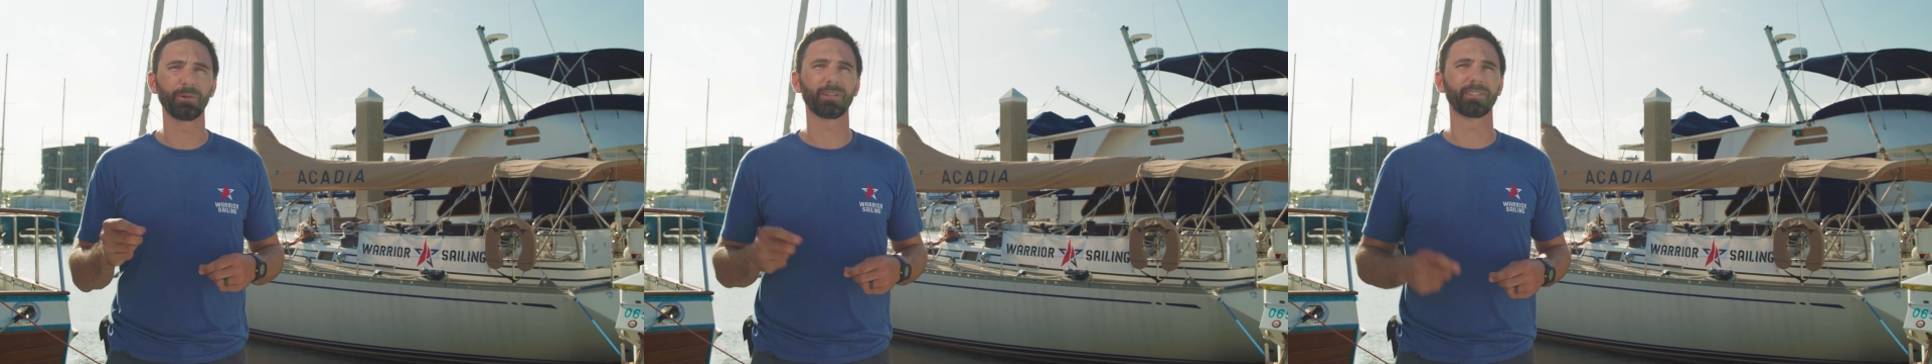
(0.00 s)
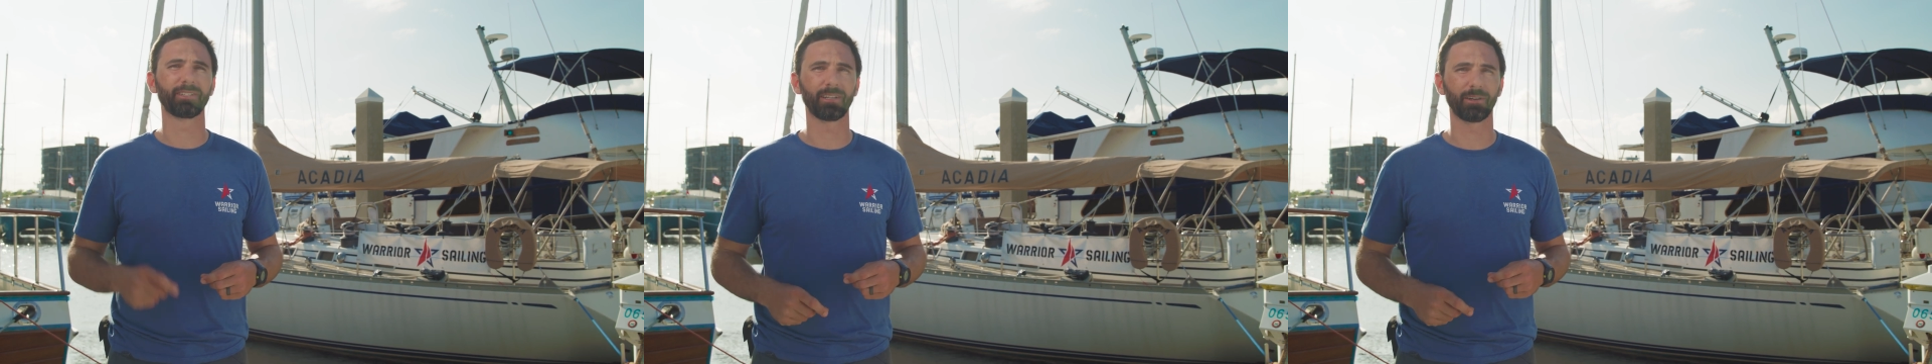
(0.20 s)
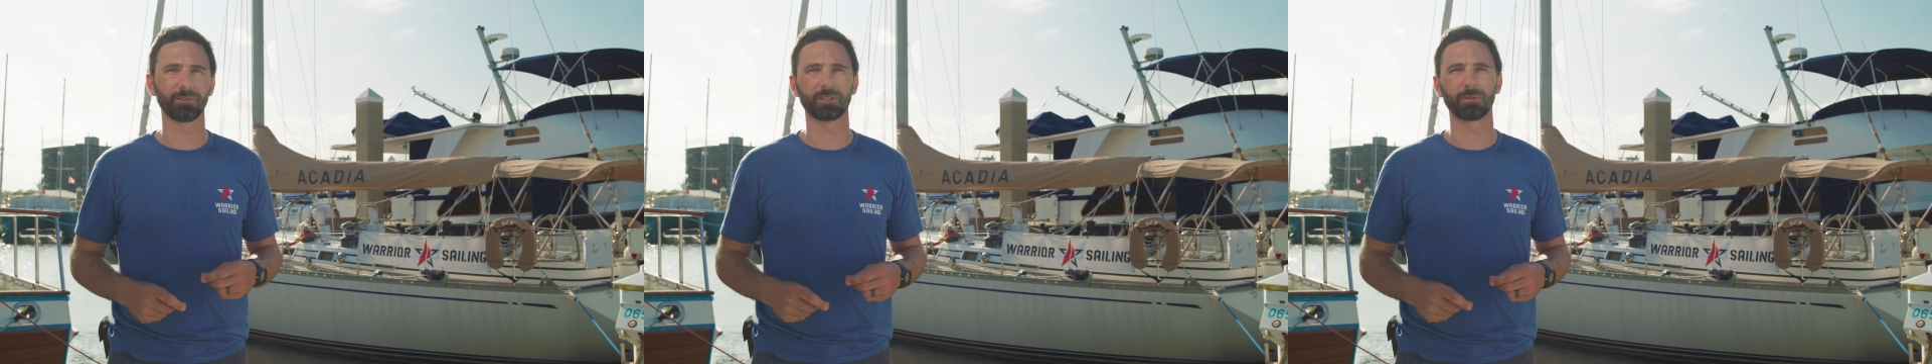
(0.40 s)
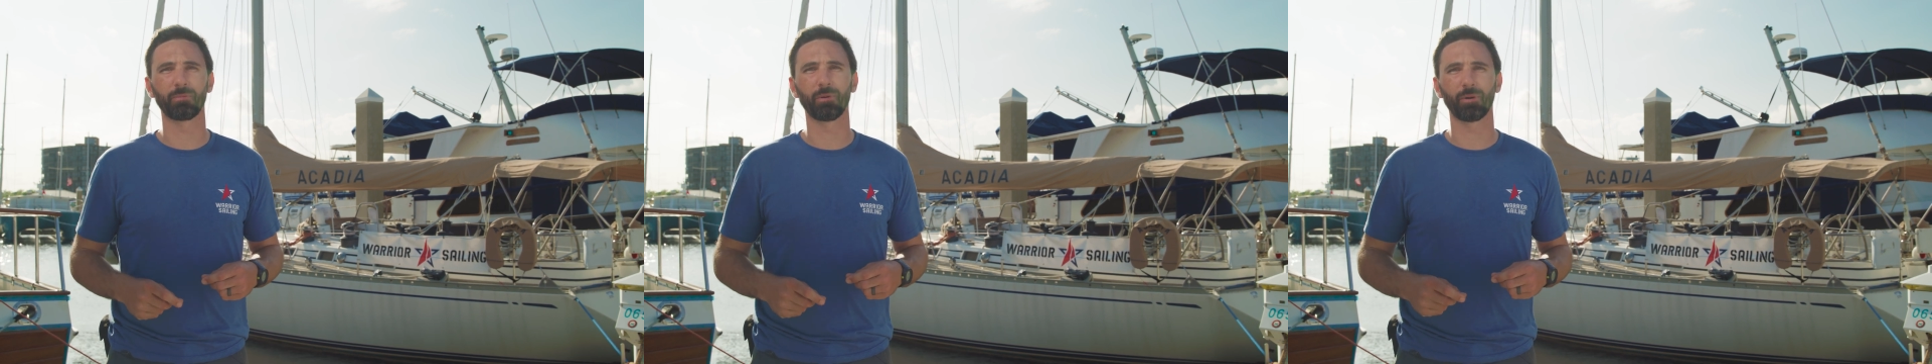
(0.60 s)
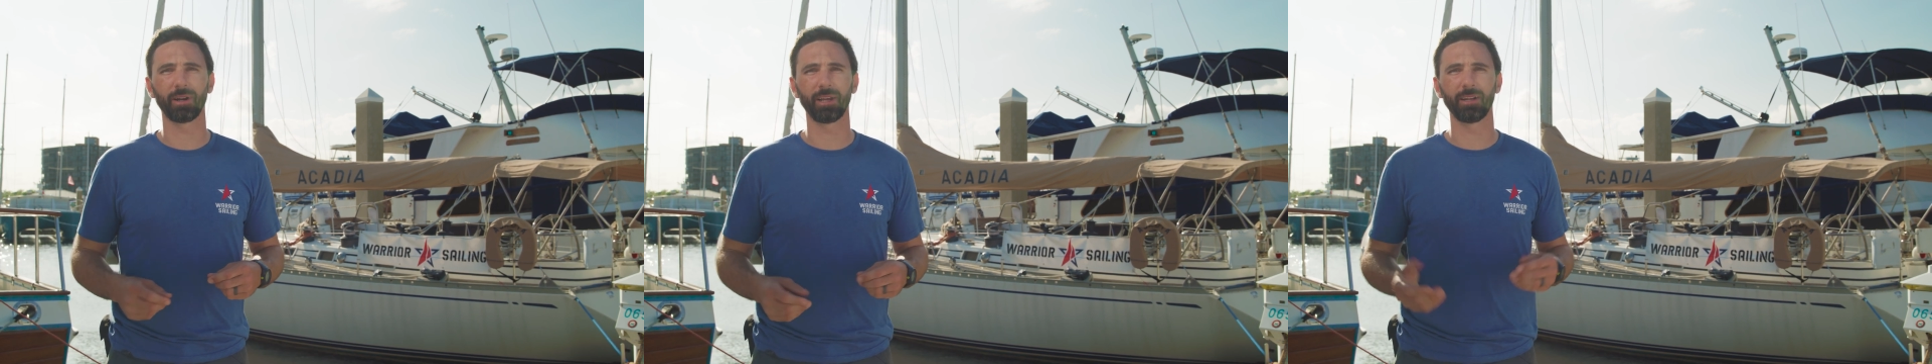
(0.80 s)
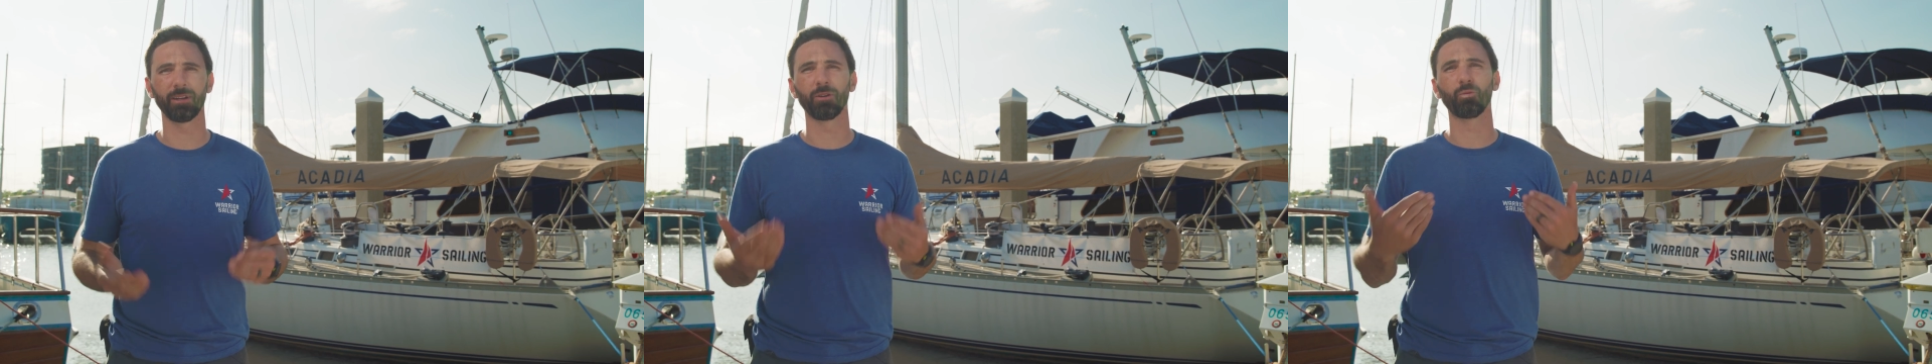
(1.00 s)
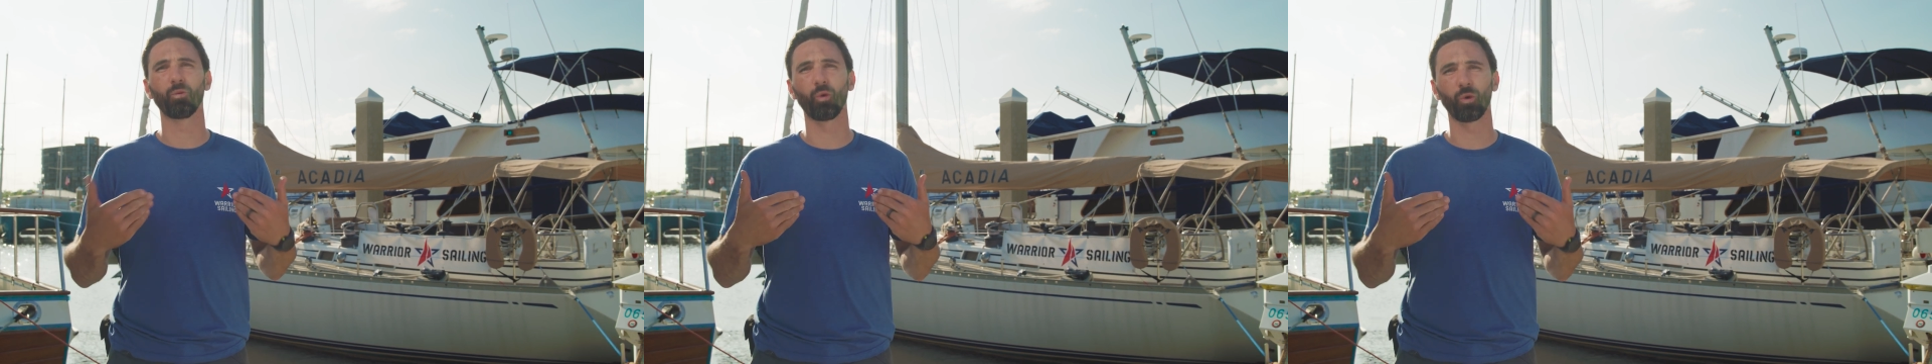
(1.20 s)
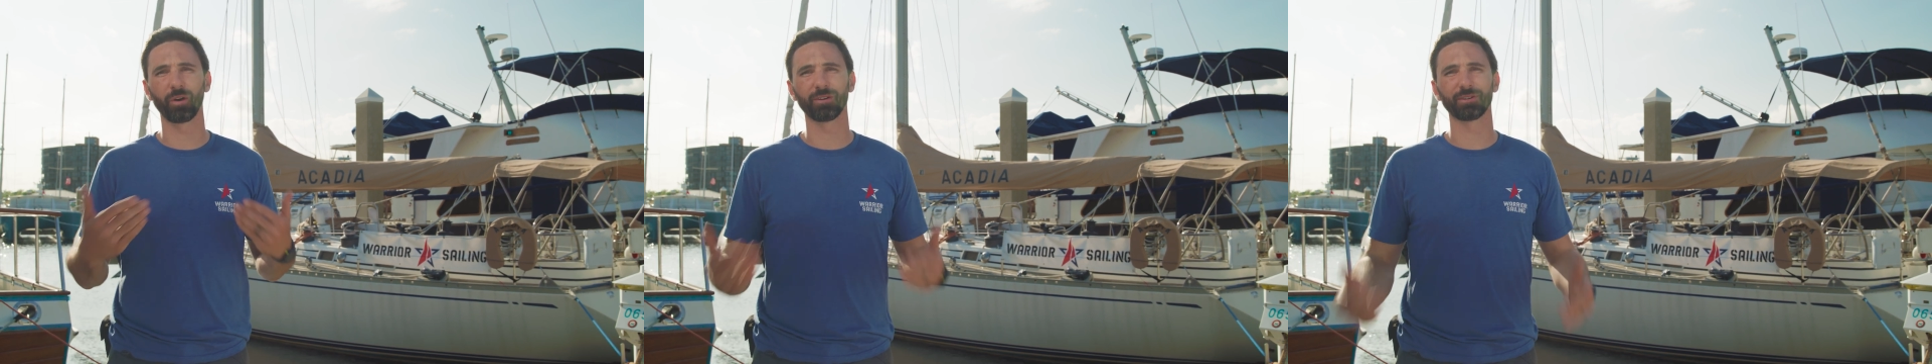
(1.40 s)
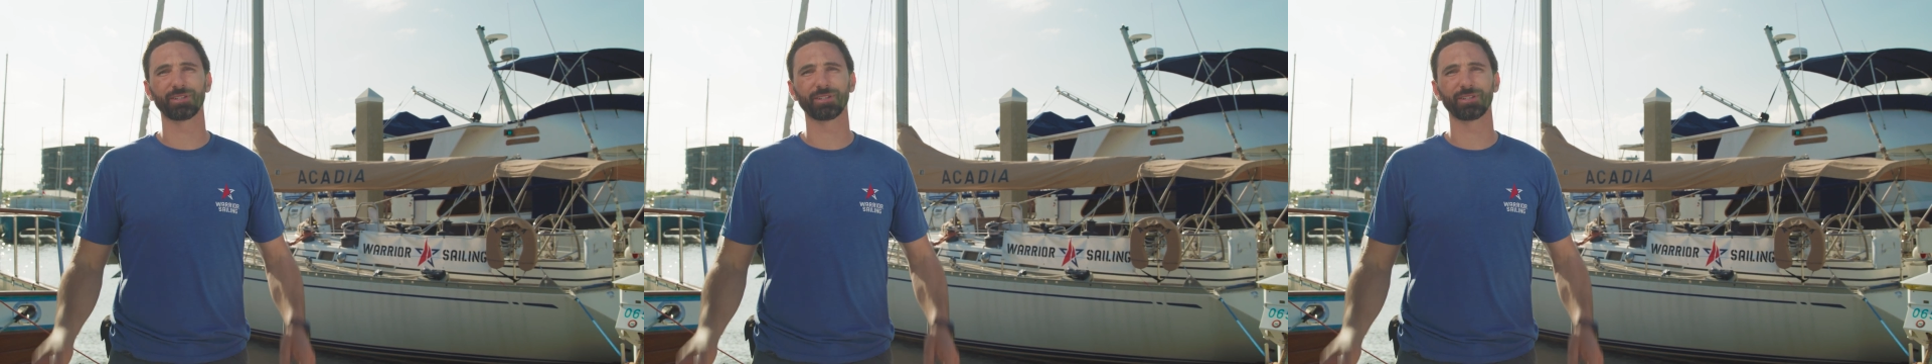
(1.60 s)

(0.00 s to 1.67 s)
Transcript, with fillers: consider supporting Warrior